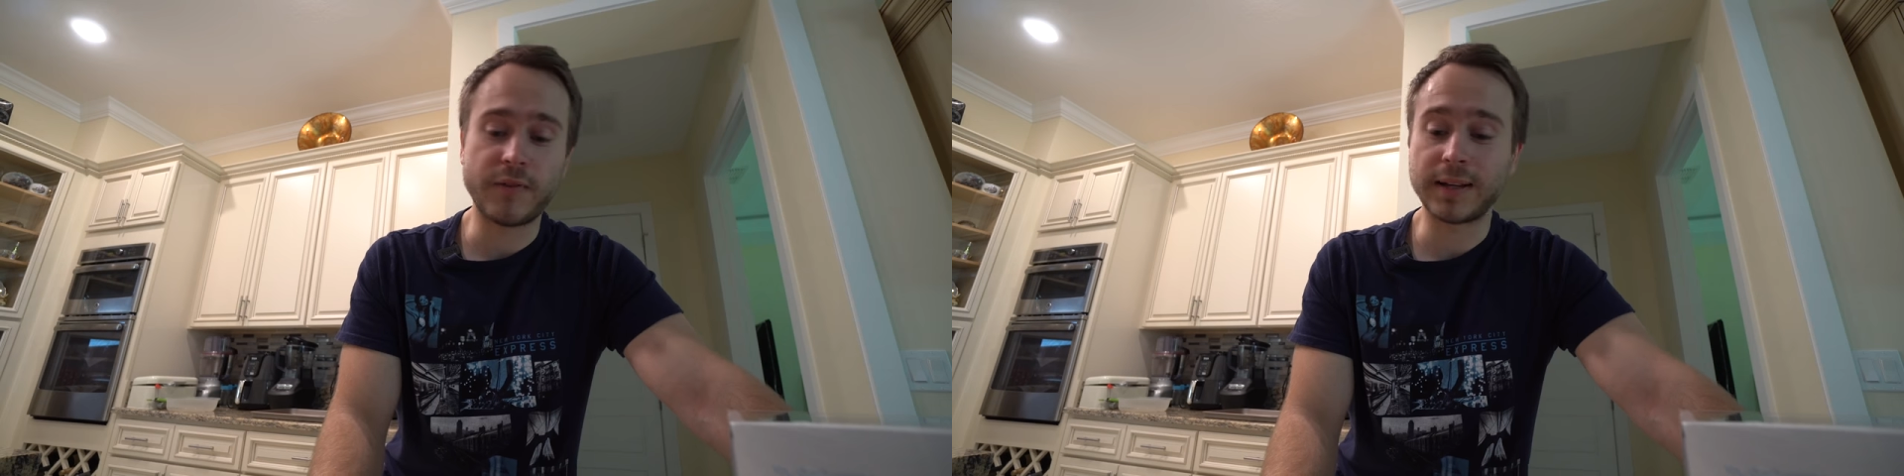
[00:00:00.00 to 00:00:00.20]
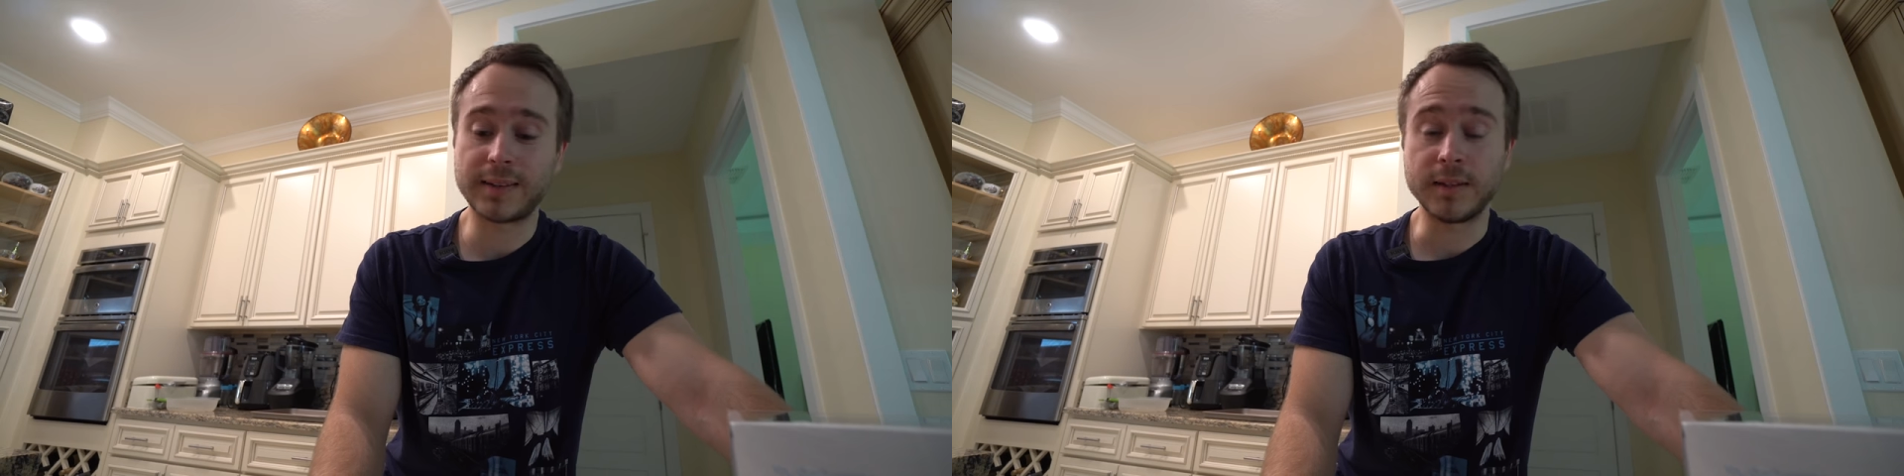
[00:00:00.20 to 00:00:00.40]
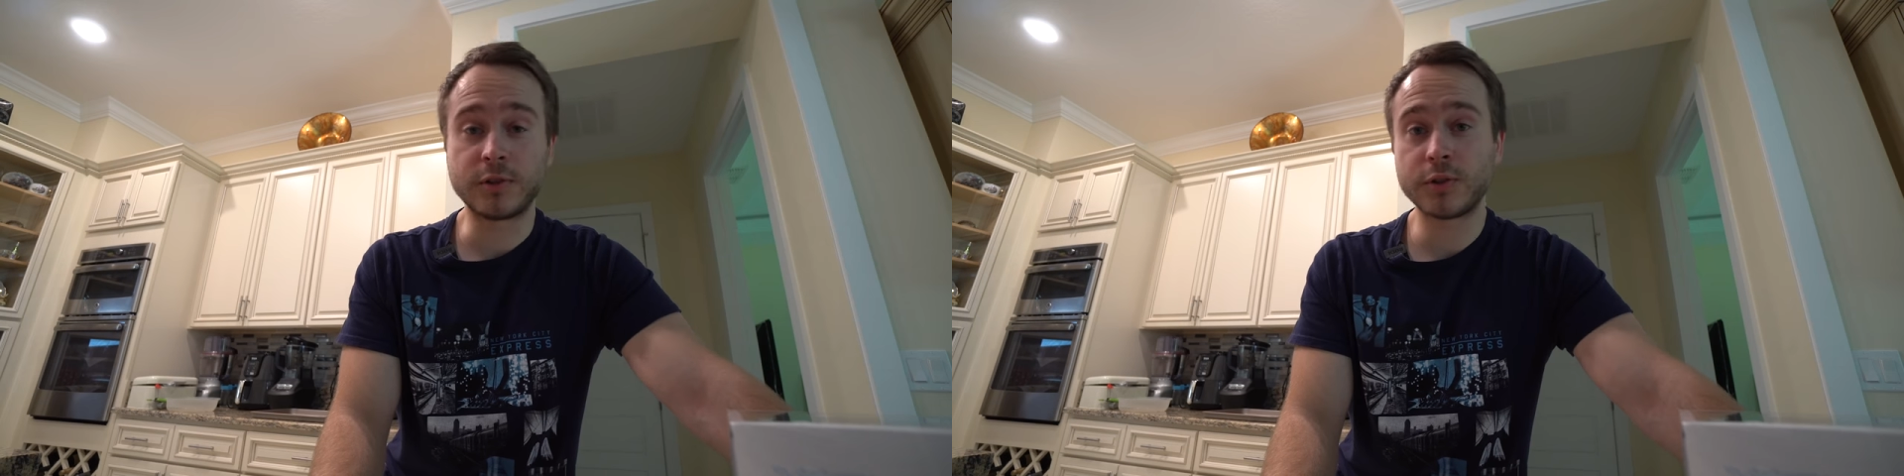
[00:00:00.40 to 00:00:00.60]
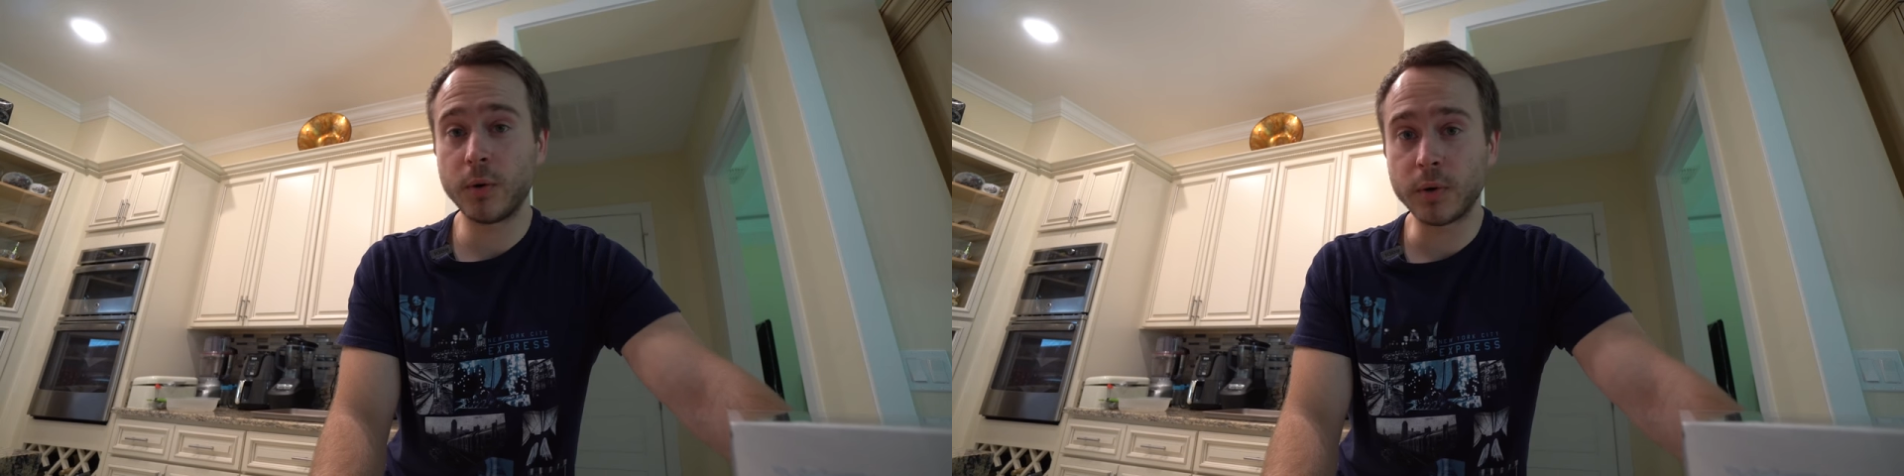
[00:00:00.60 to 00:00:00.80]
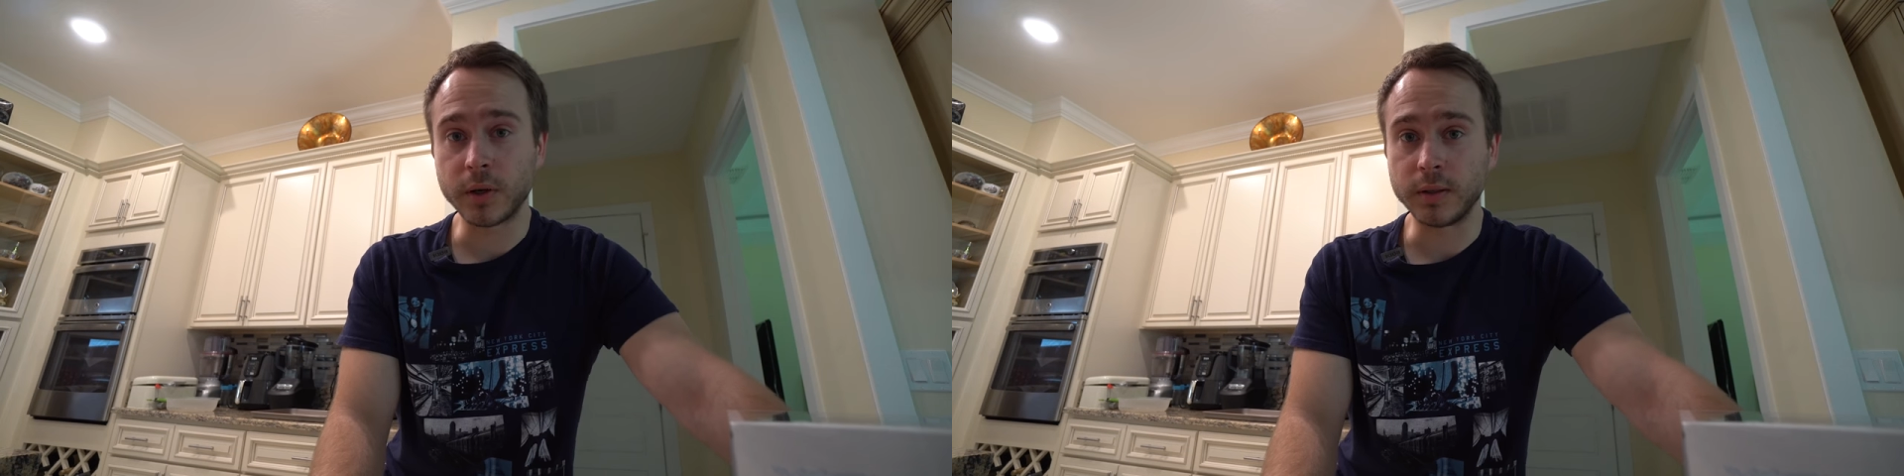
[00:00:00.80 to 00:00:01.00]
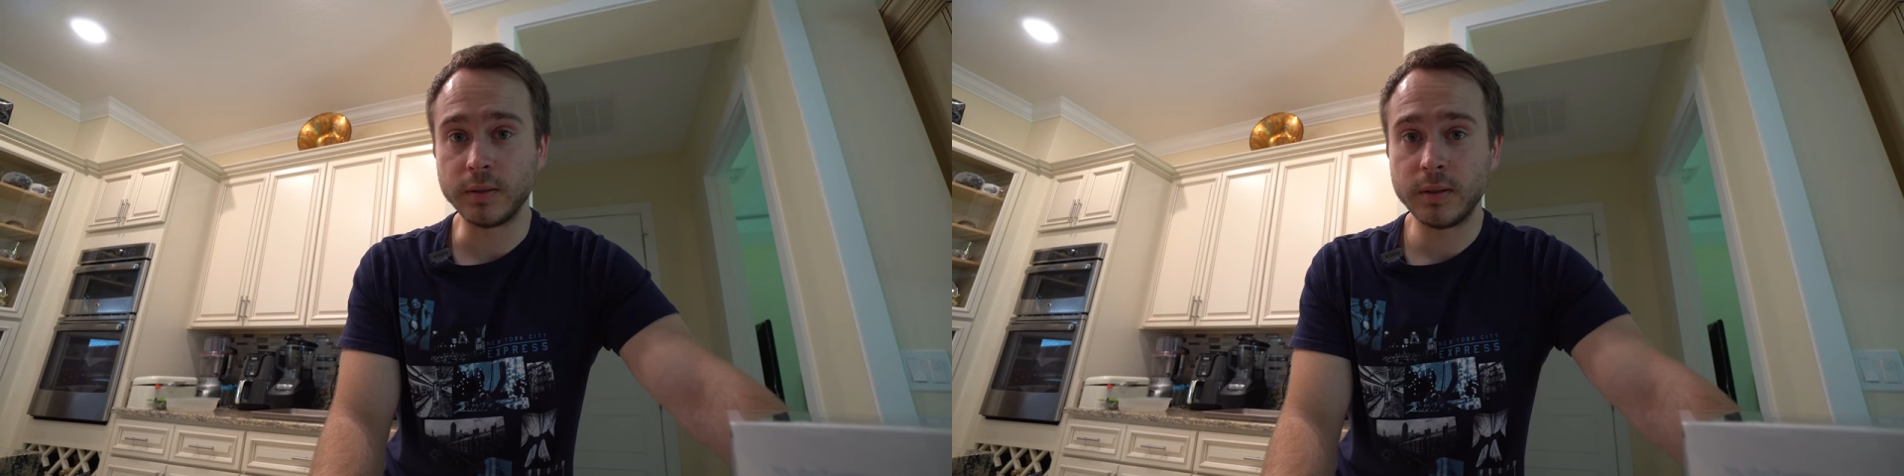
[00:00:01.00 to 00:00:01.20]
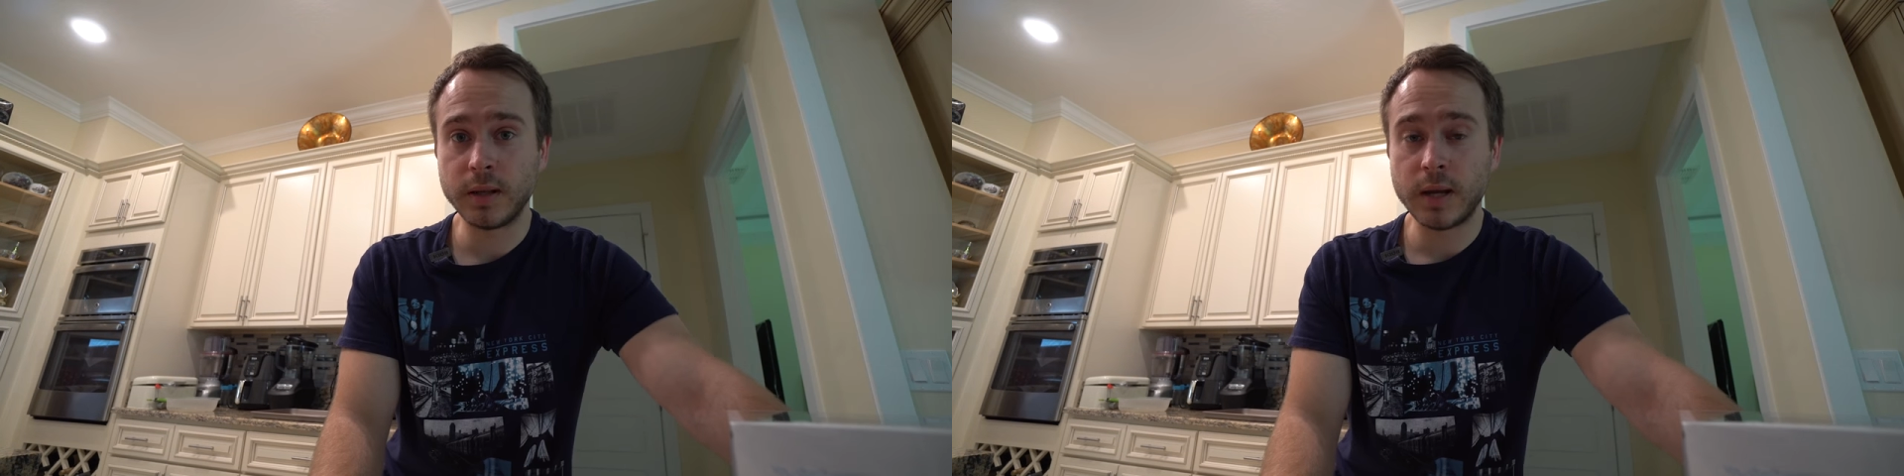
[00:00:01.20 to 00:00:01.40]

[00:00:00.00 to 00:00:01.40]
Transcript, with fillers: fact, it's so good,